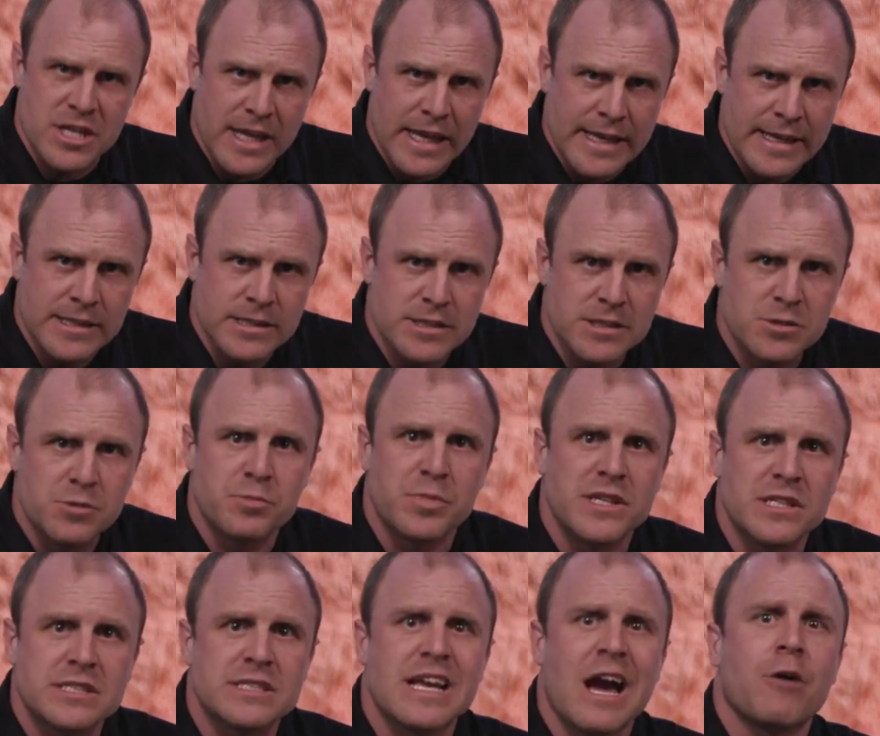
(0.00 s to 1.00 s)
needs,
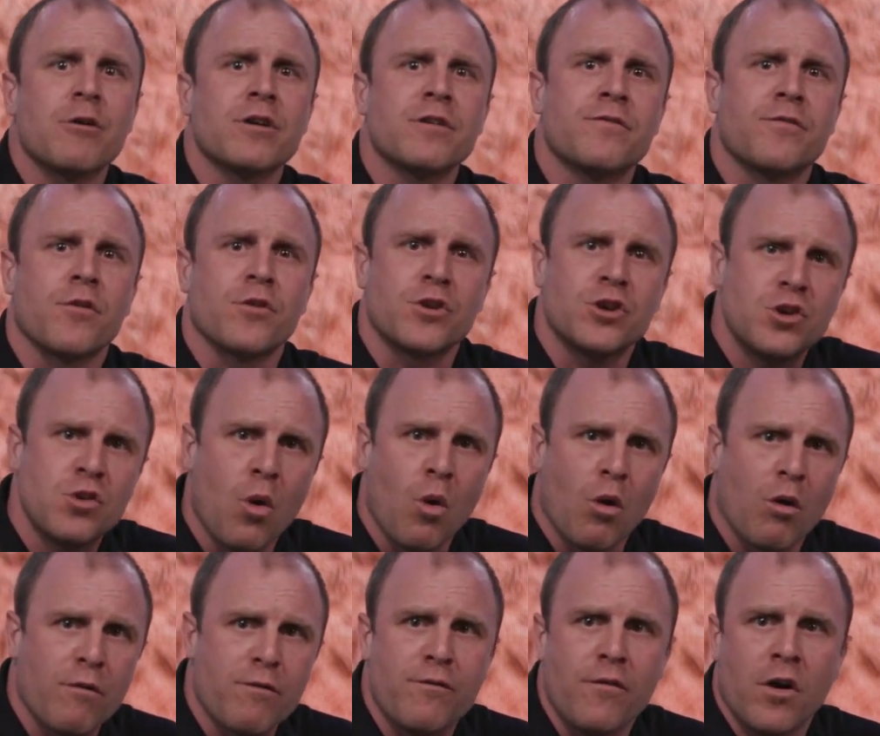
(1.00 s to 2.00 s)
be scouting for
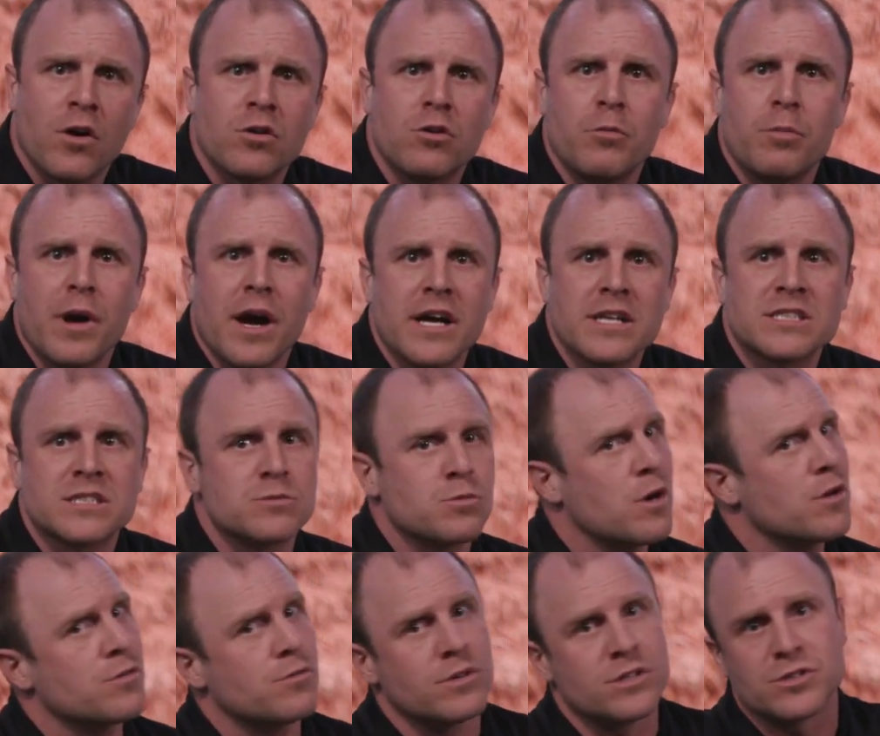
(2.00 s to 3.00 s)
your fungal pests,
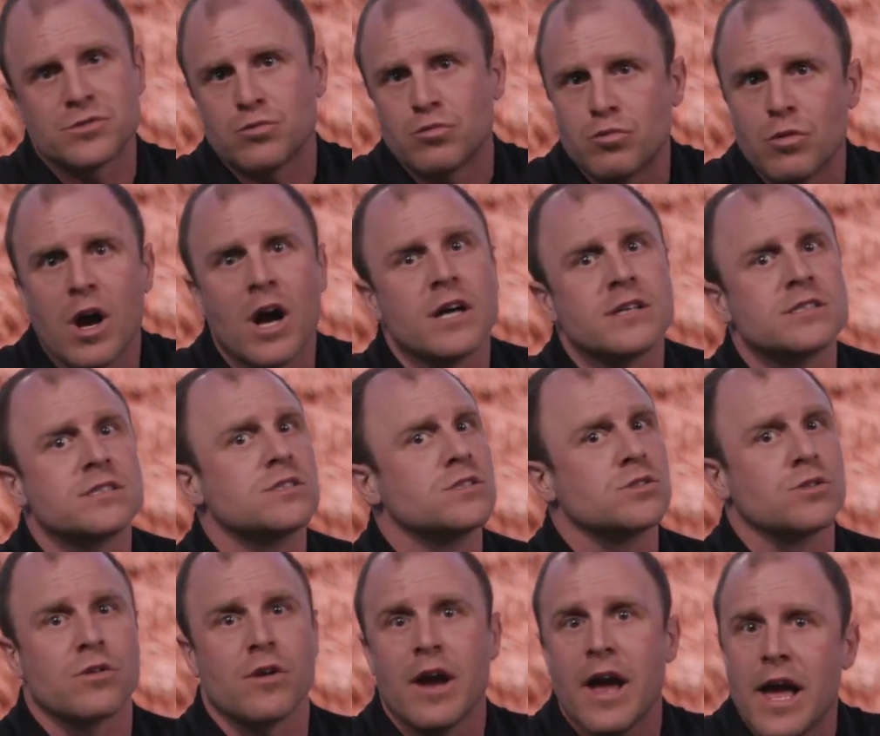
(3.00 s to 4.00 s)
whether it's
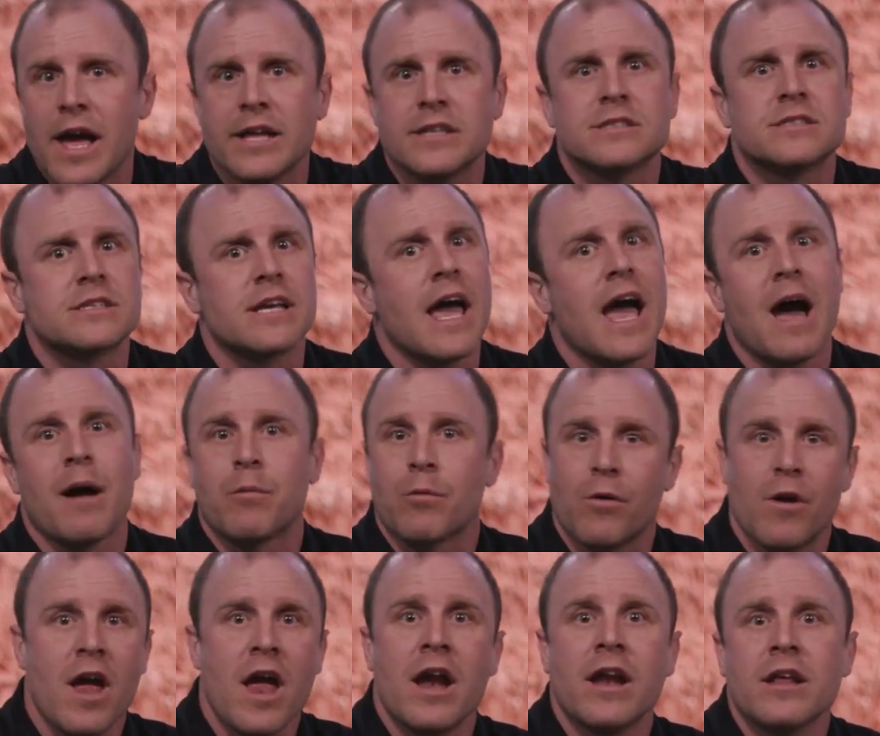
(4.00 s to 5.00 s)
rusts or head scab
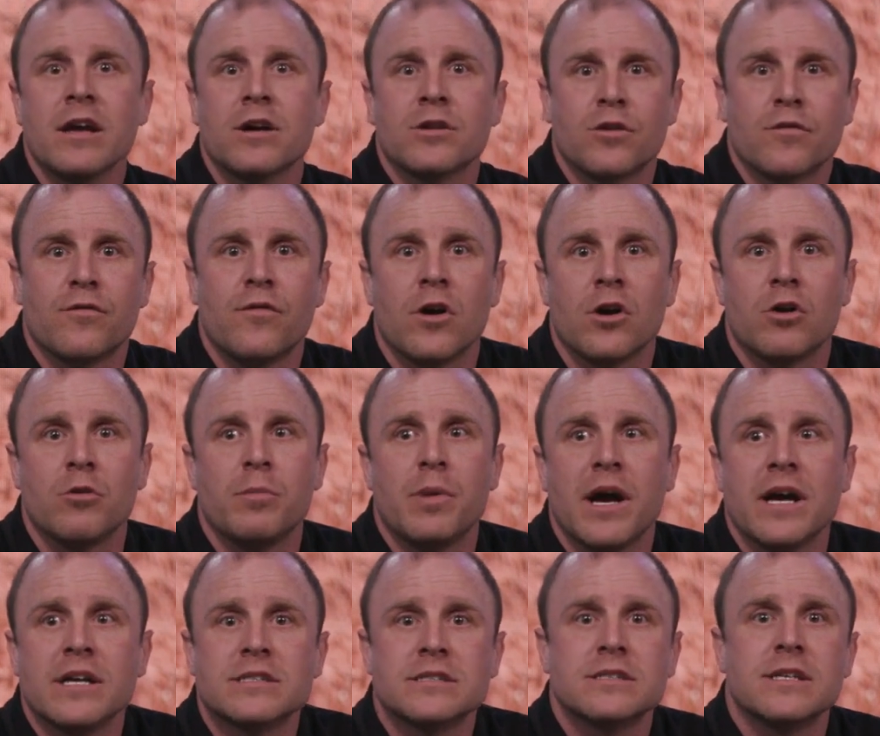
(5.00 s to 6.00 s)
or any other fungal
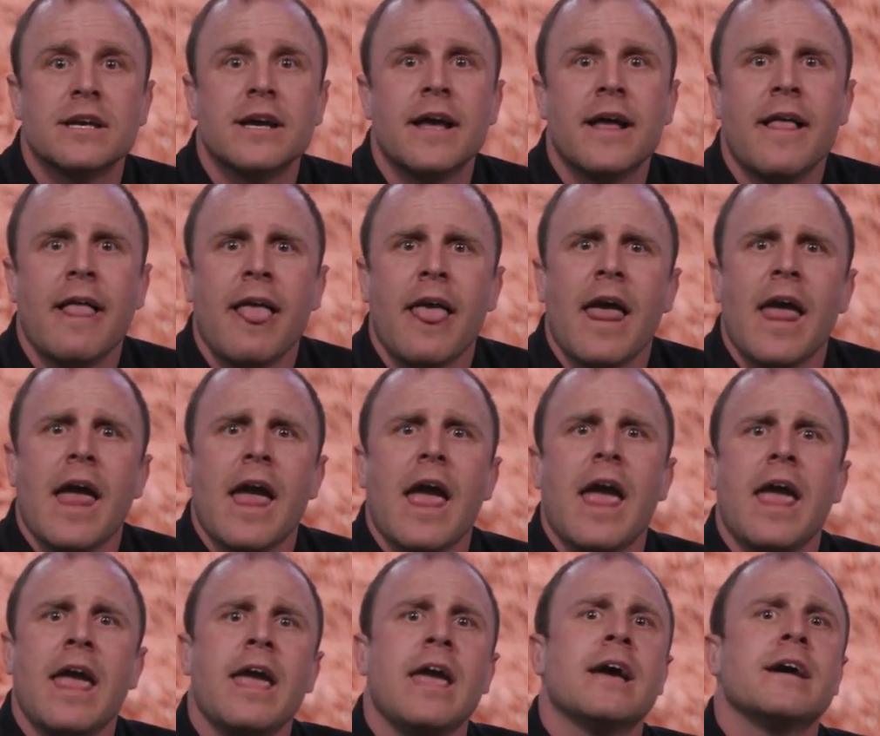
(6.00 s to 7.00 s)
pest,
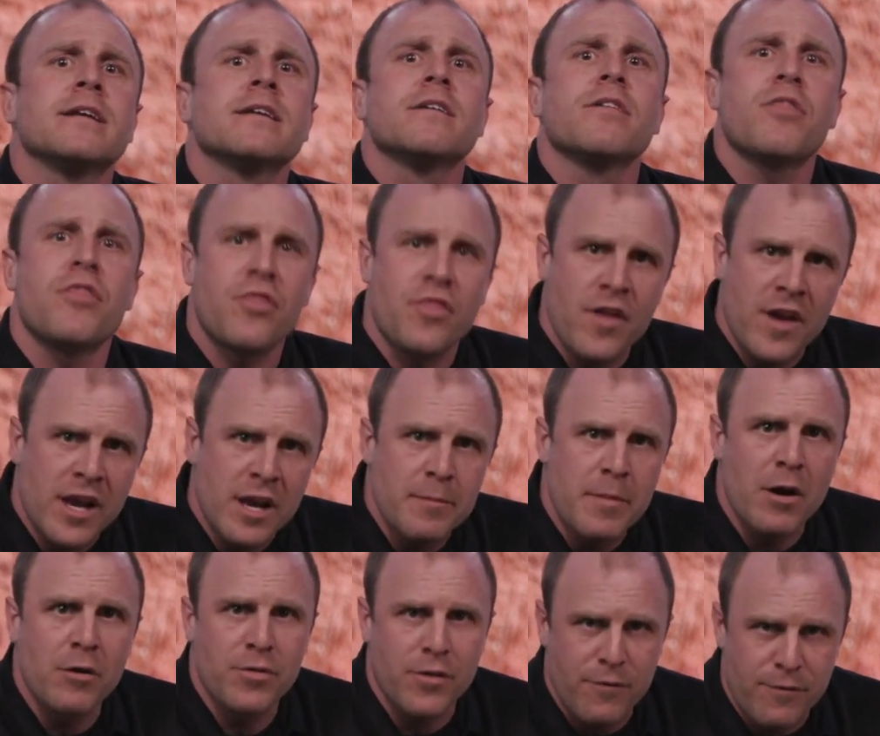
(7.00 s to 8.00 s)
and think
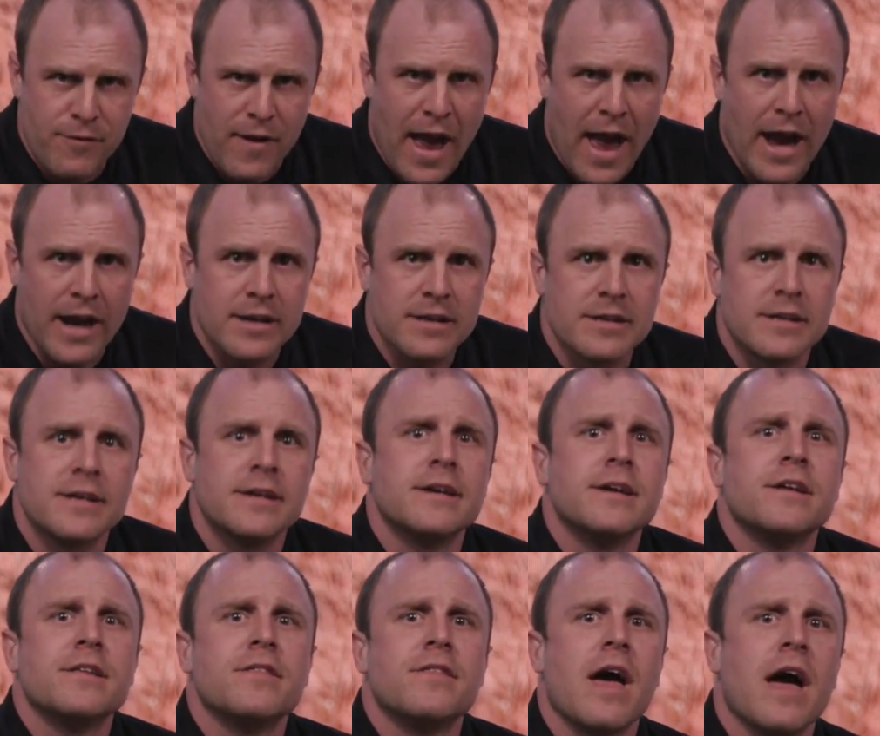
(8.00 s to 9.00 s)
about the fact
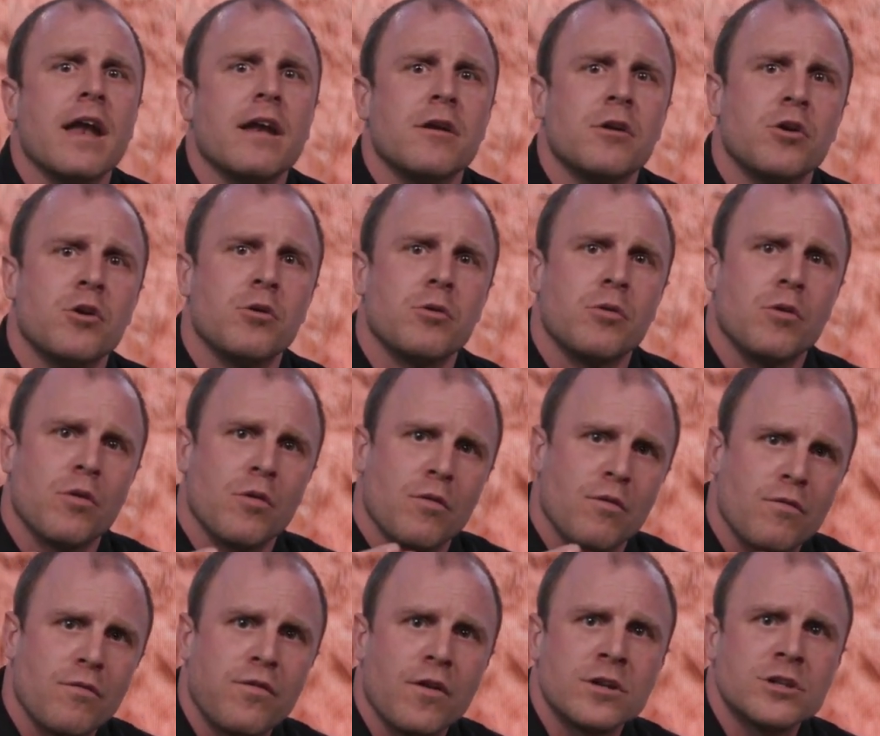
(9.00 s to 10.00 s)
that
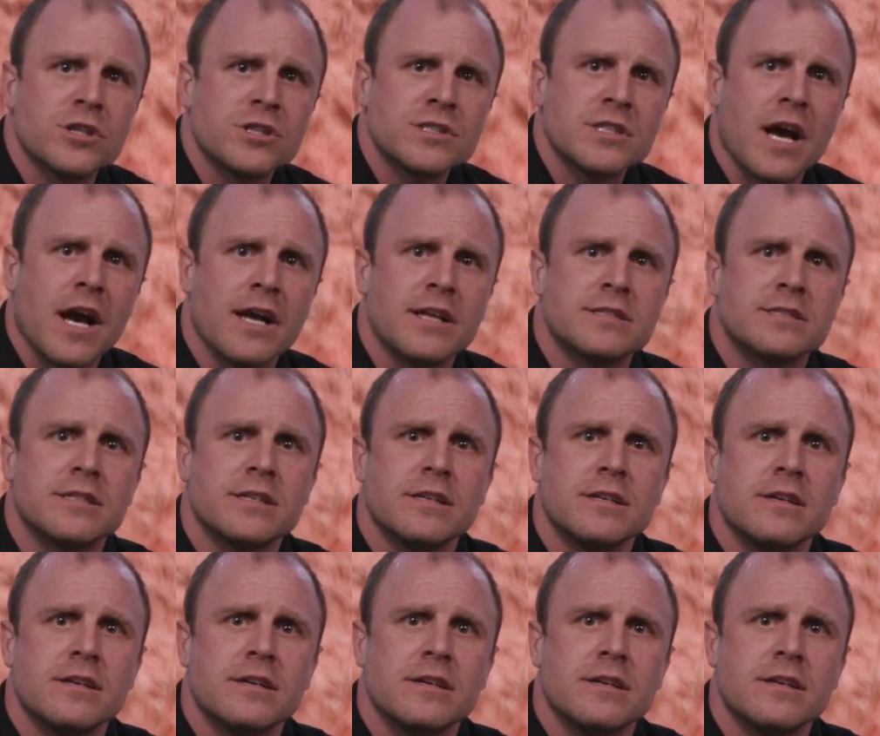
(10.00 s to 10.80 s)
fungicides